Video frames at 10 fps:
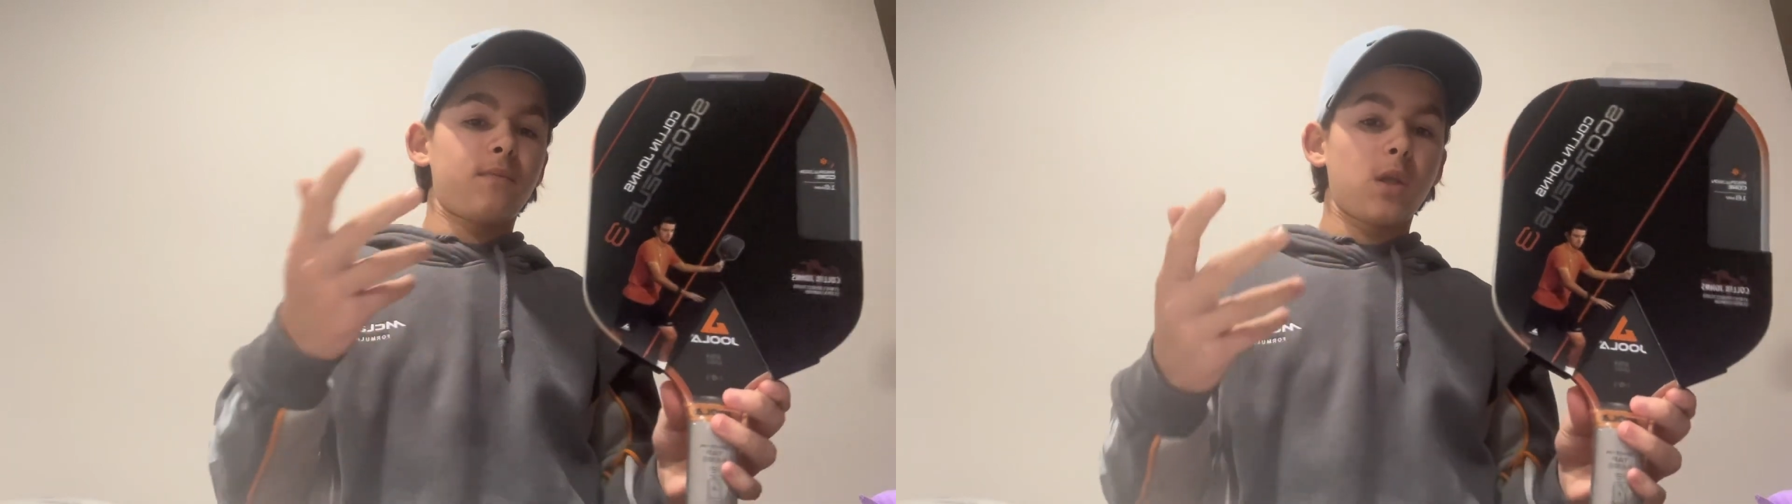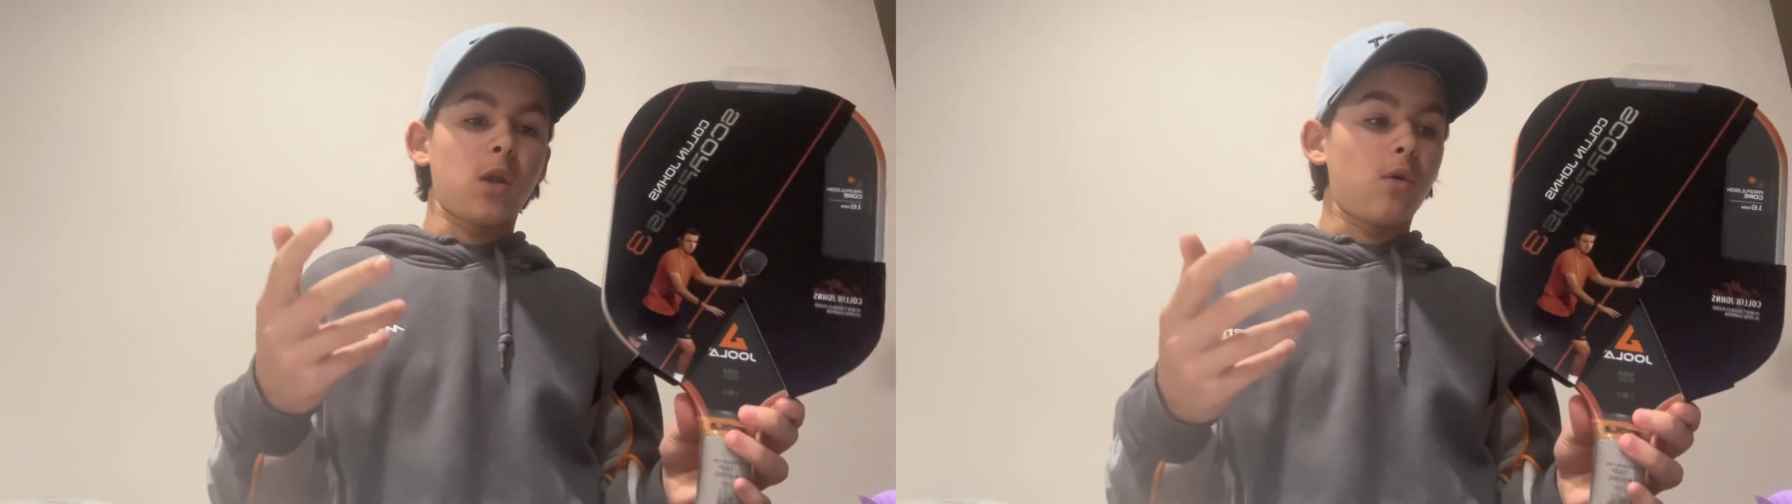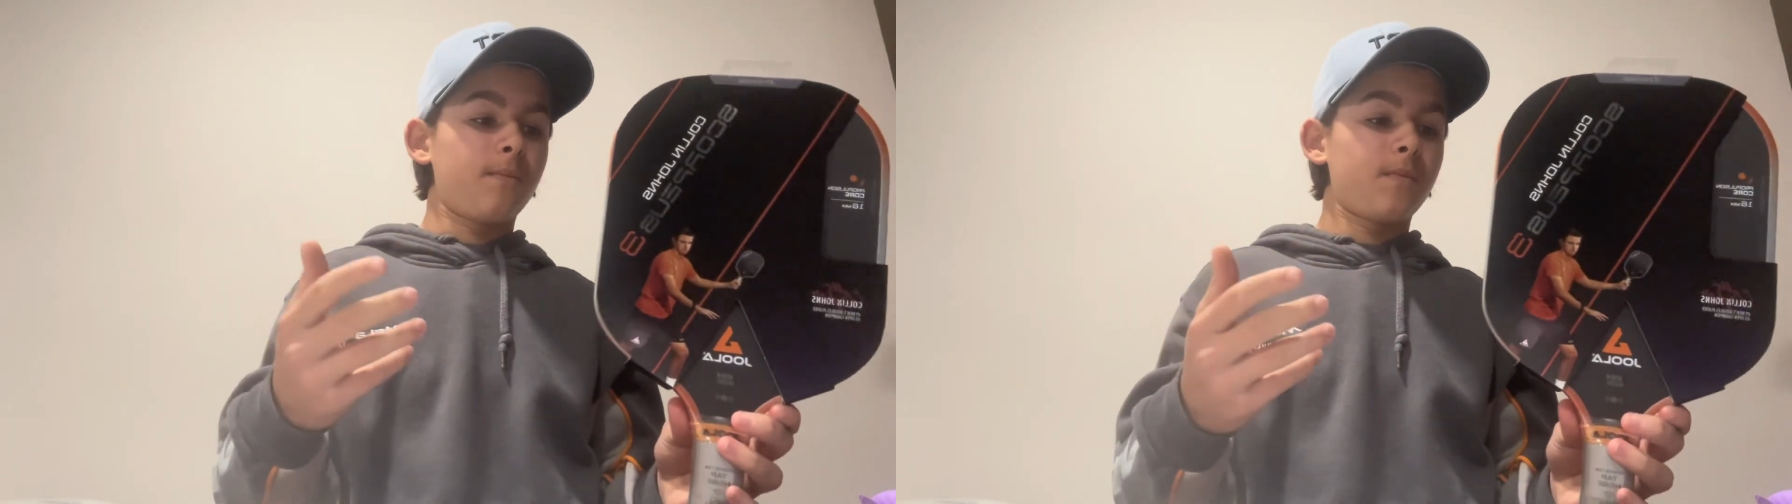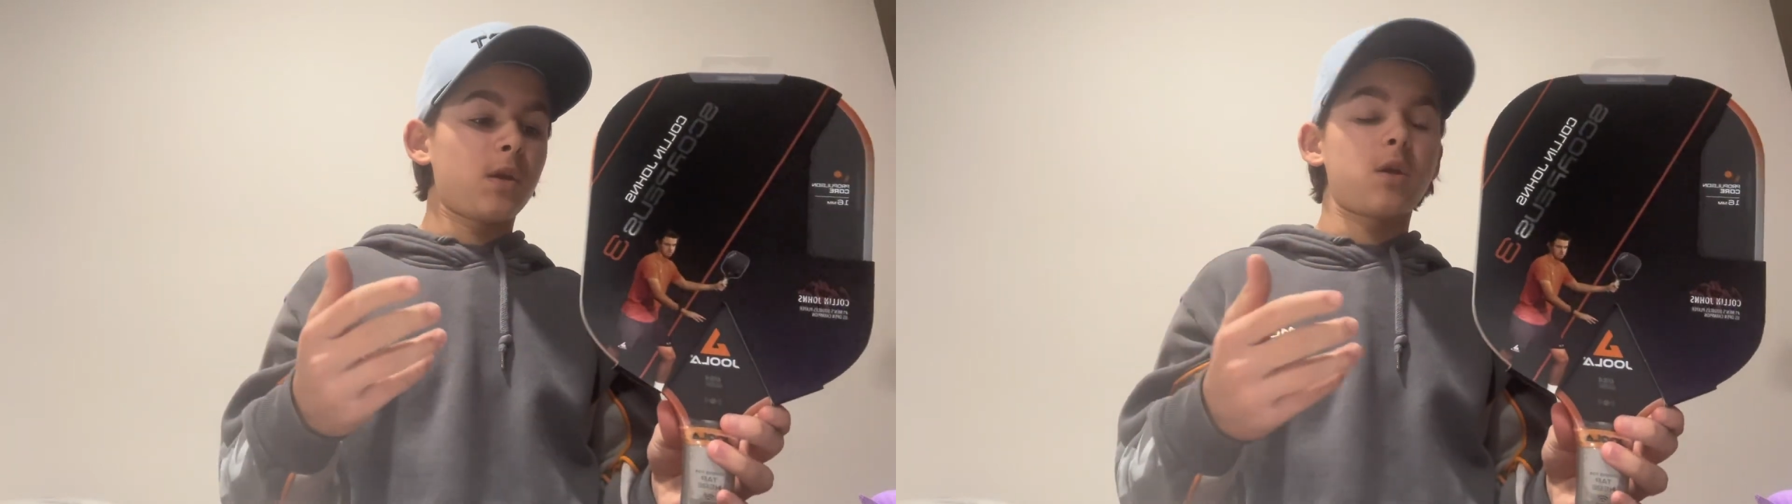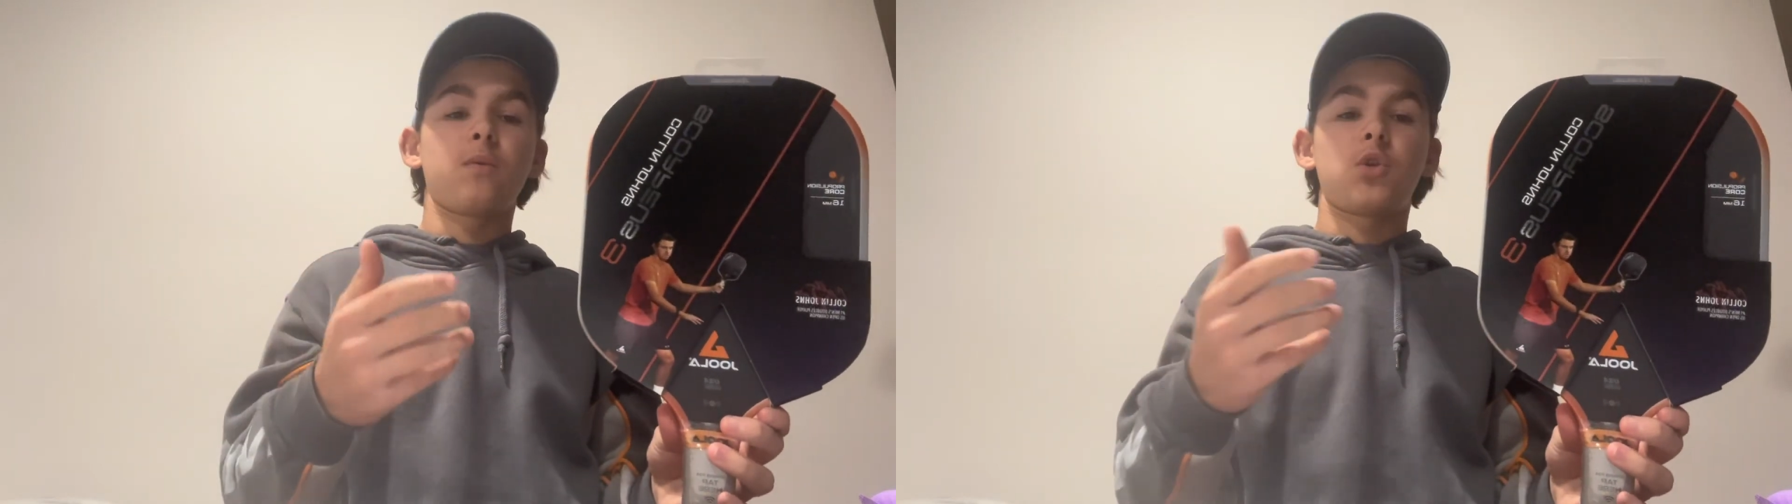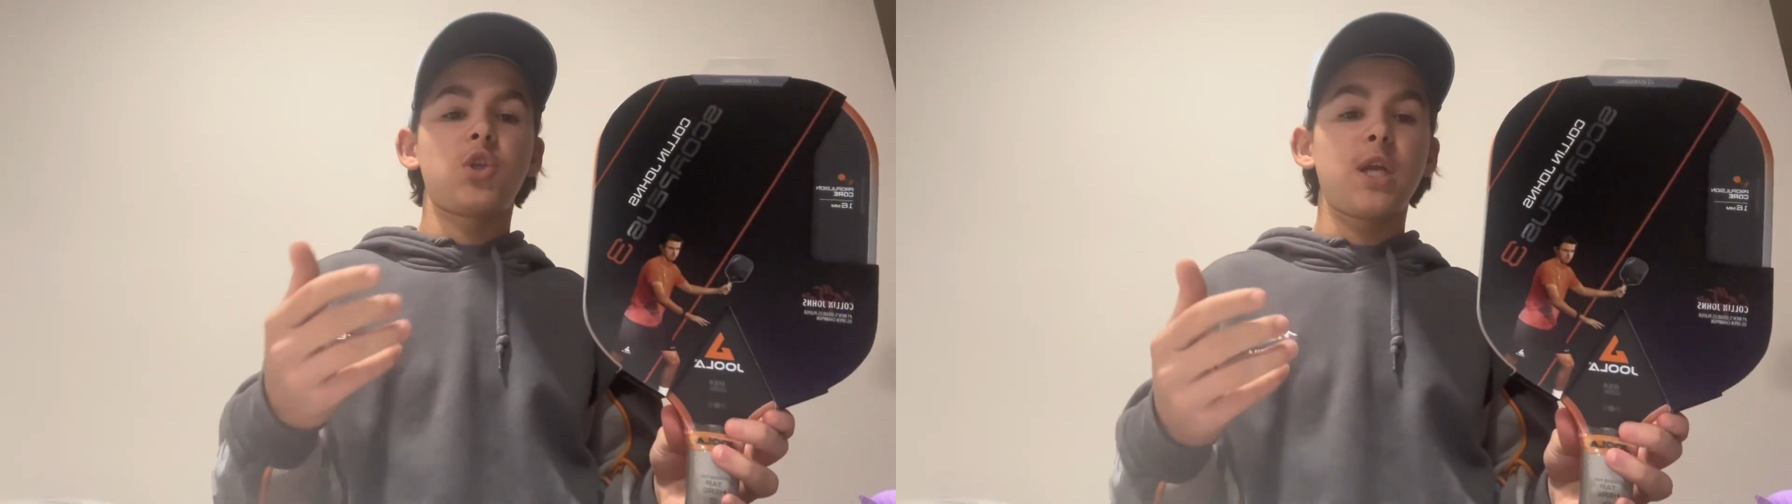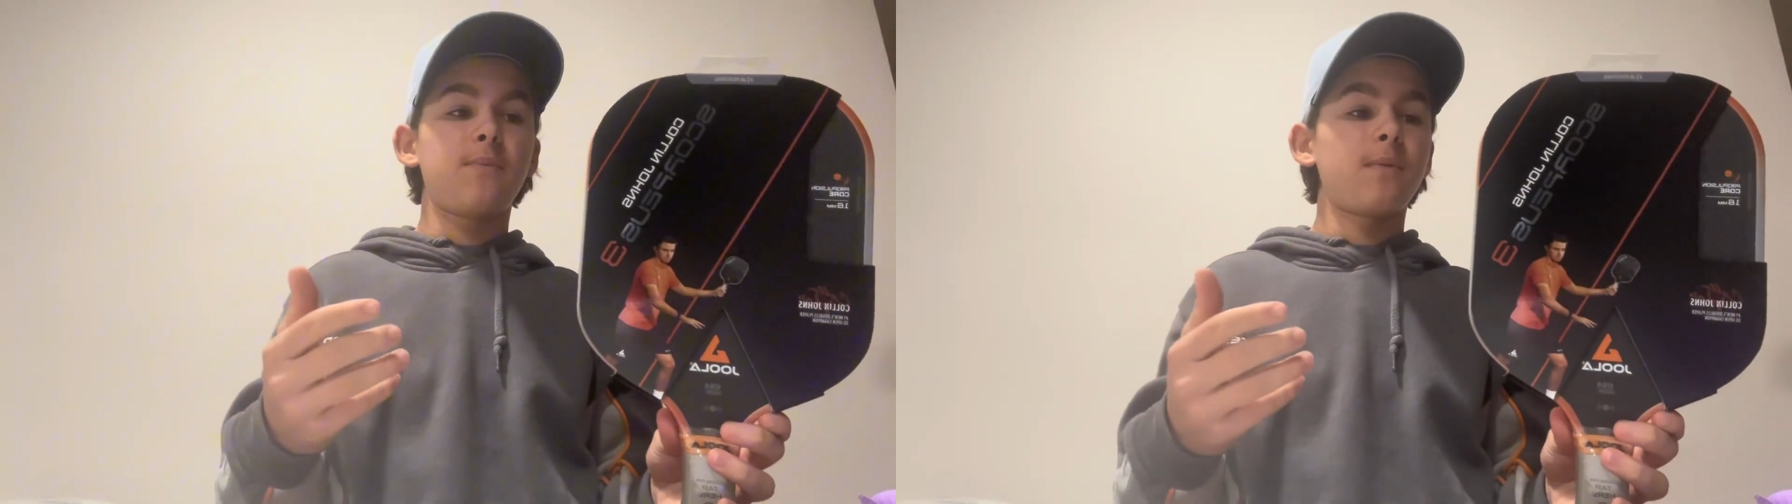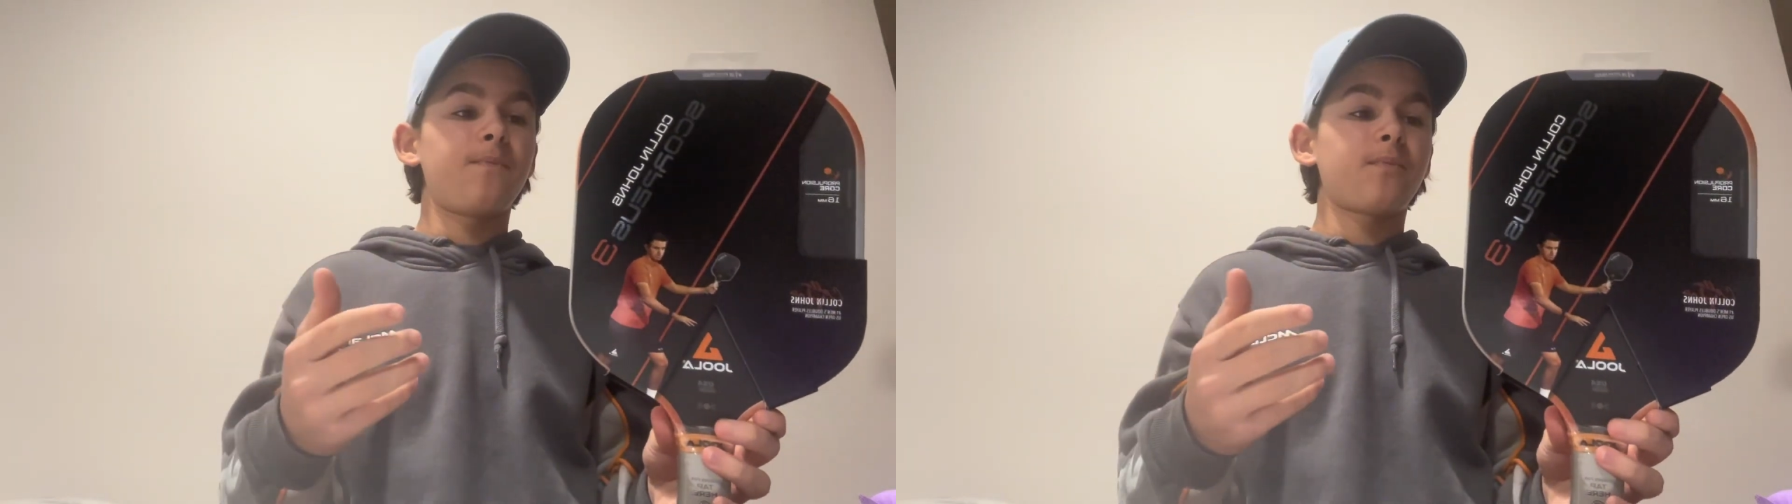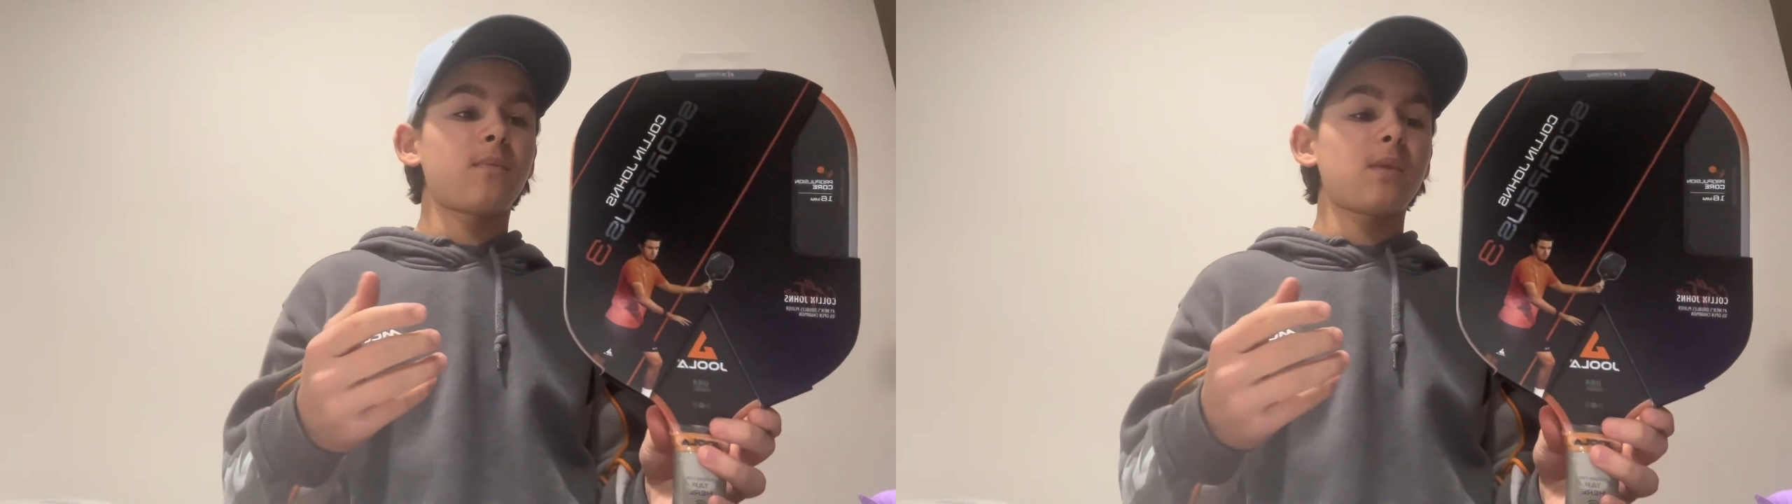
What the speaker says: because it was cheap,